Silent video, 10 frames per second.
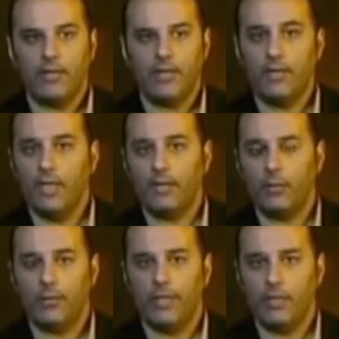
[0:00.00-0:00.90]
he said, Yes, it
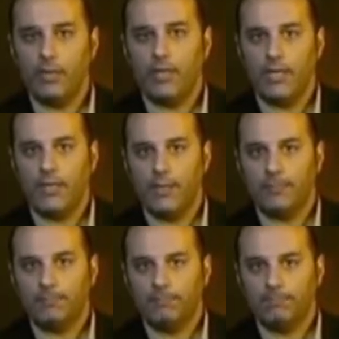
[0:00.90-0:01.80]
would be a good idea.
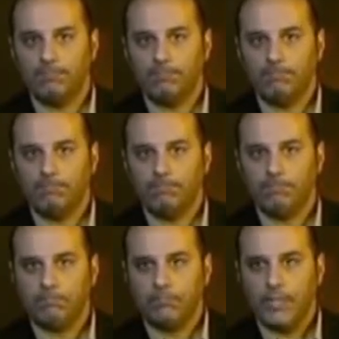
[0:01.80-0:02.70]

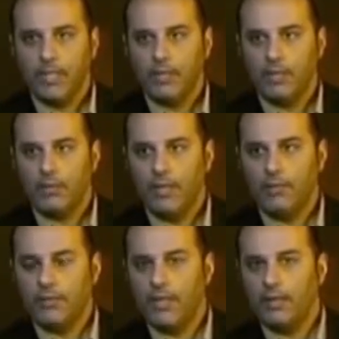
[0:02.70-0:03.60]
And the
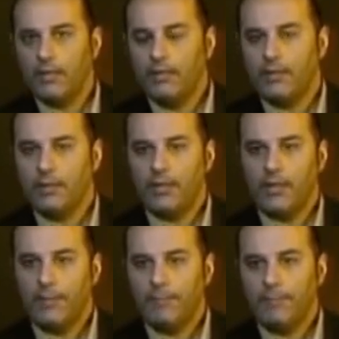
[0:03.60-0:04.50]
great scientist and
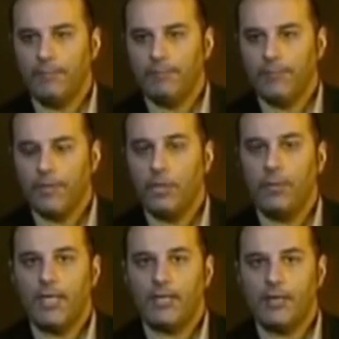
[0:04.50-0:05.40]
uh,
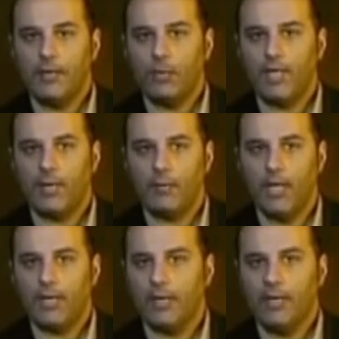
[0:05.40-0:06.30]
humanitarian Wilhelm
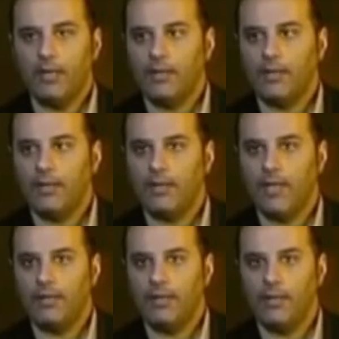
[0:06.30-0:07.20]
Reich said,
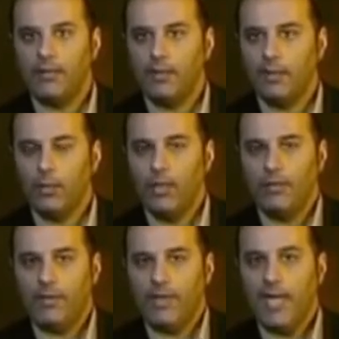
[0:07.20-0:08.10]
Civilization, we have
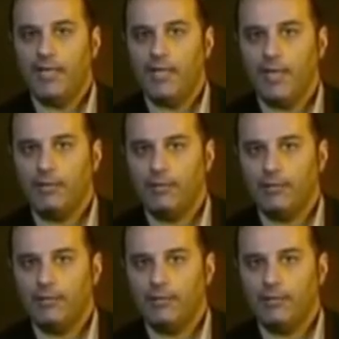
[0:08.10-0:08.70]
never had it yet.